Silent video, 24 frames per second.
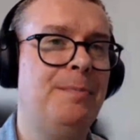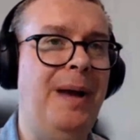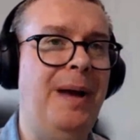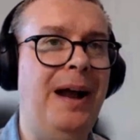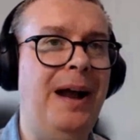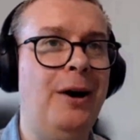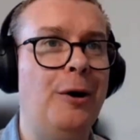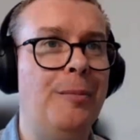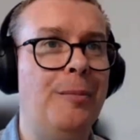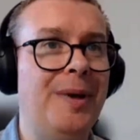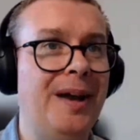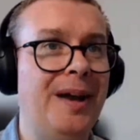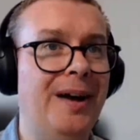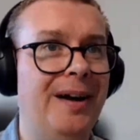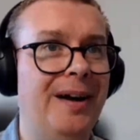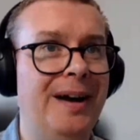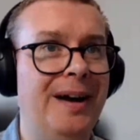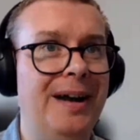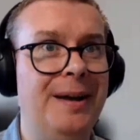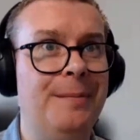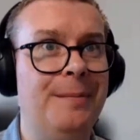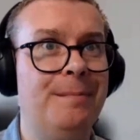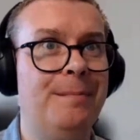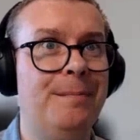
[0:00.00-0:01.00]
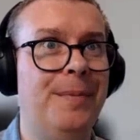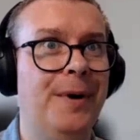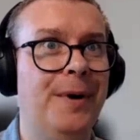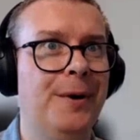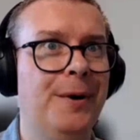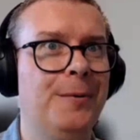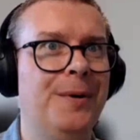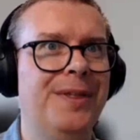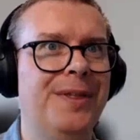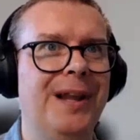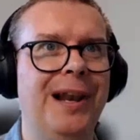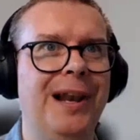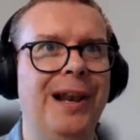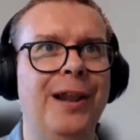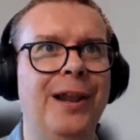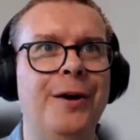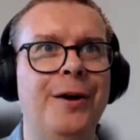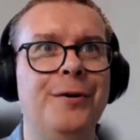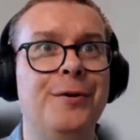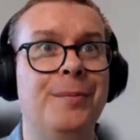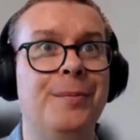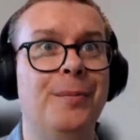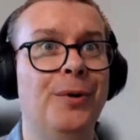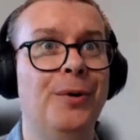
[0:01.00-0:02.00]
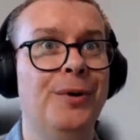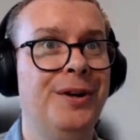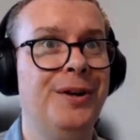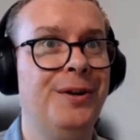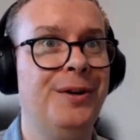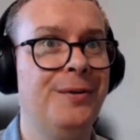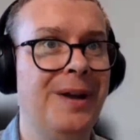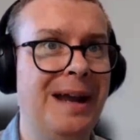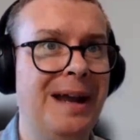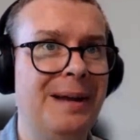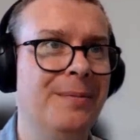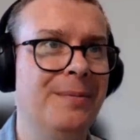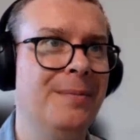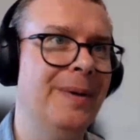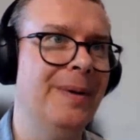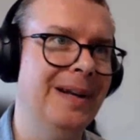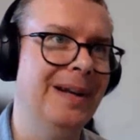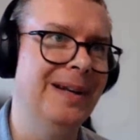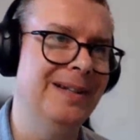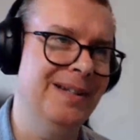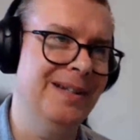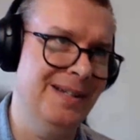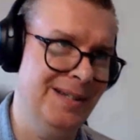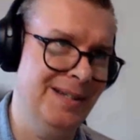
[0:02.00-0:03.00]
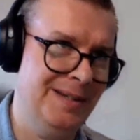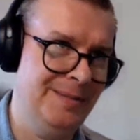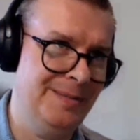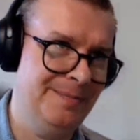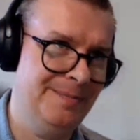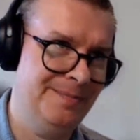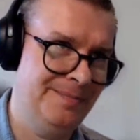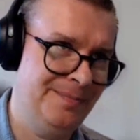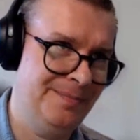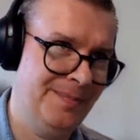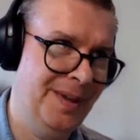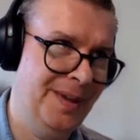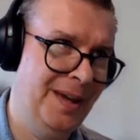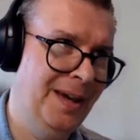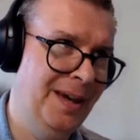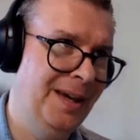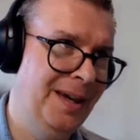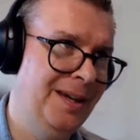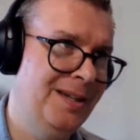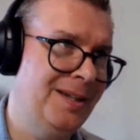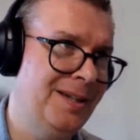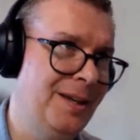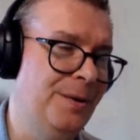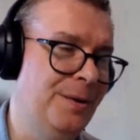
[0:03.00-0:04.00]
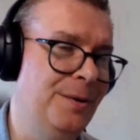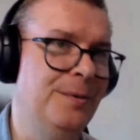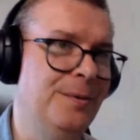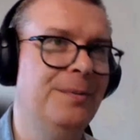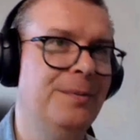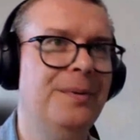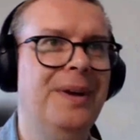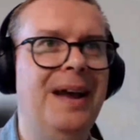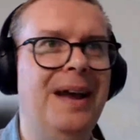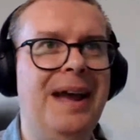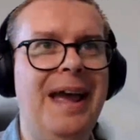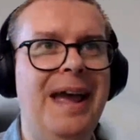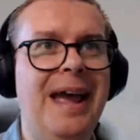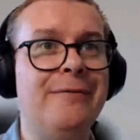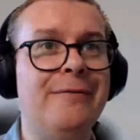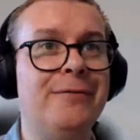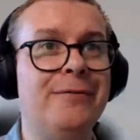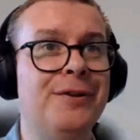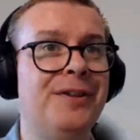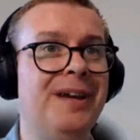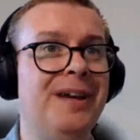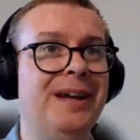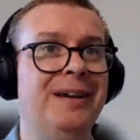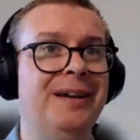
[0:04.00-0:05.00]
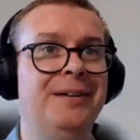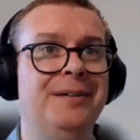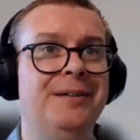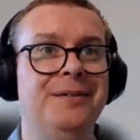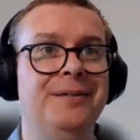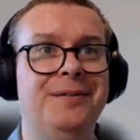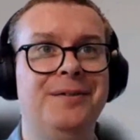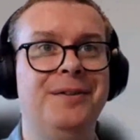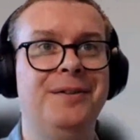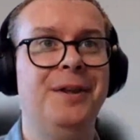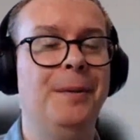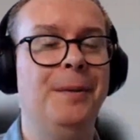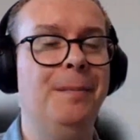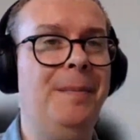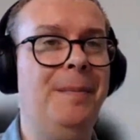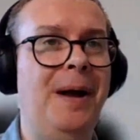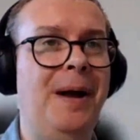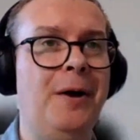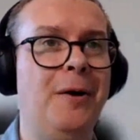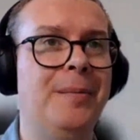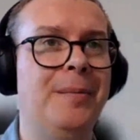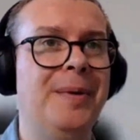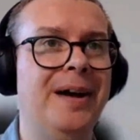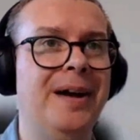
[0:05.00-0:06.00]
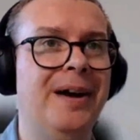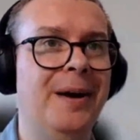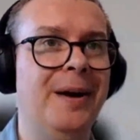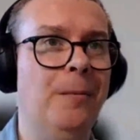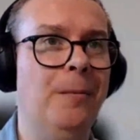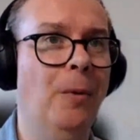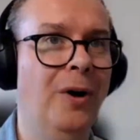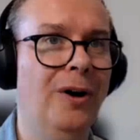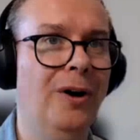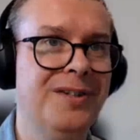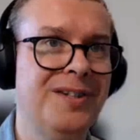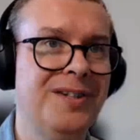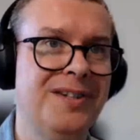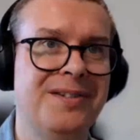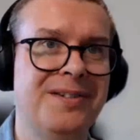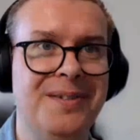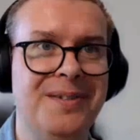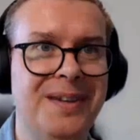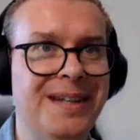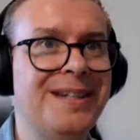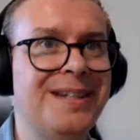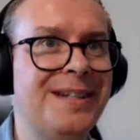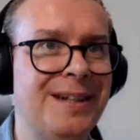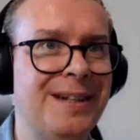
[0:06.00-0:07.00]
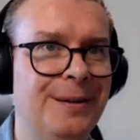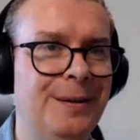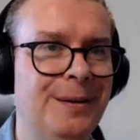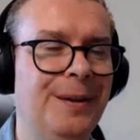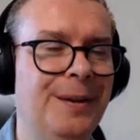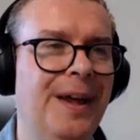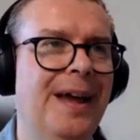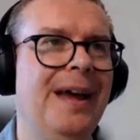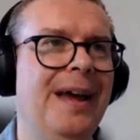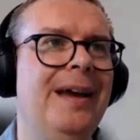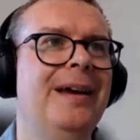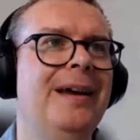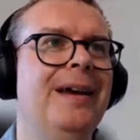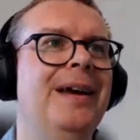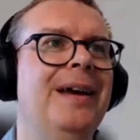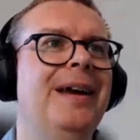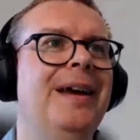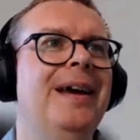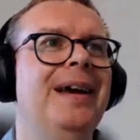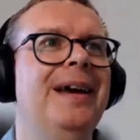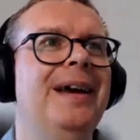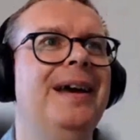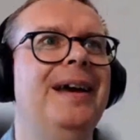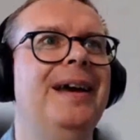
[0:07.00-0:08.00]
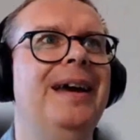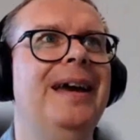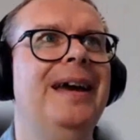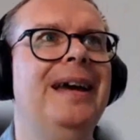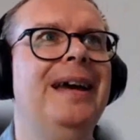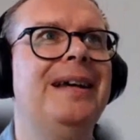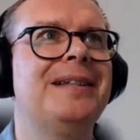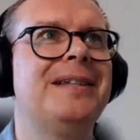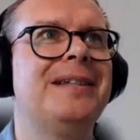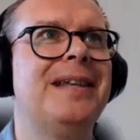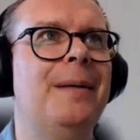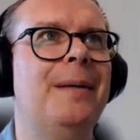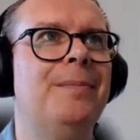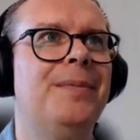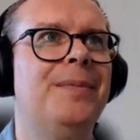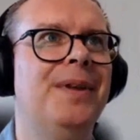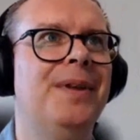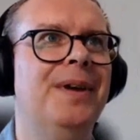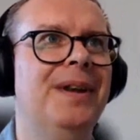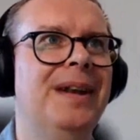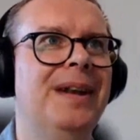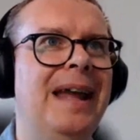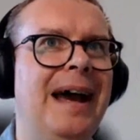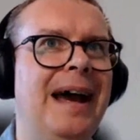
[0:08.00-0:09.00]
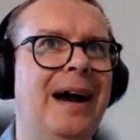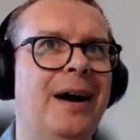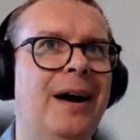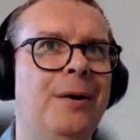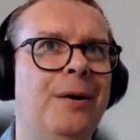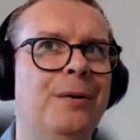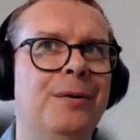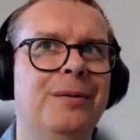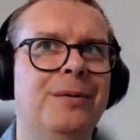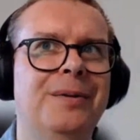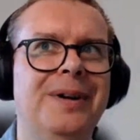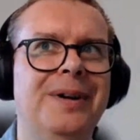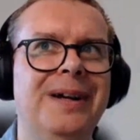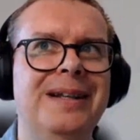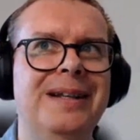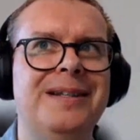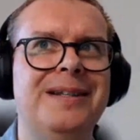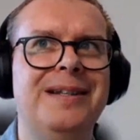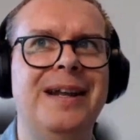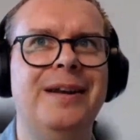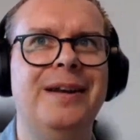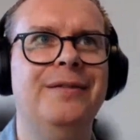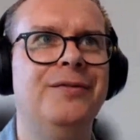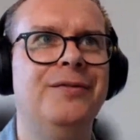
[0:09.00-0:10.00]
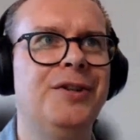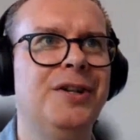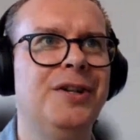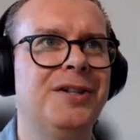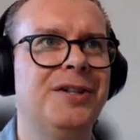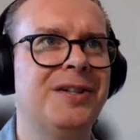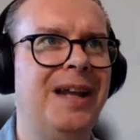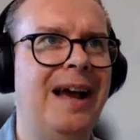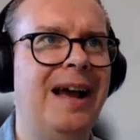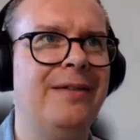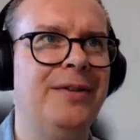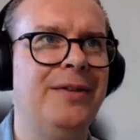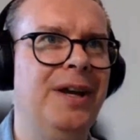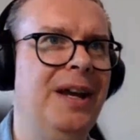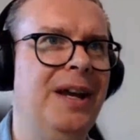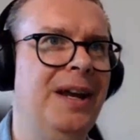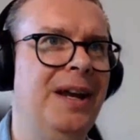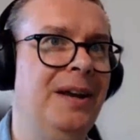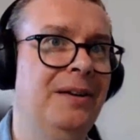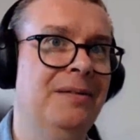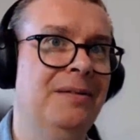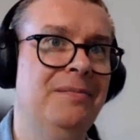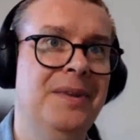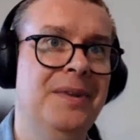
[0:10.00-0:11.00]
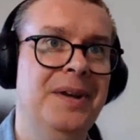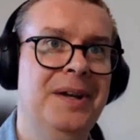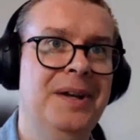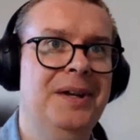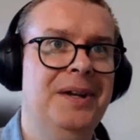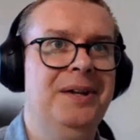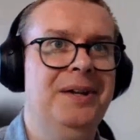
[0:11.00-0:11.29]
Power BI, but with a load more new capabilities. So everything that Power BI was is still there, except that now, instead of just having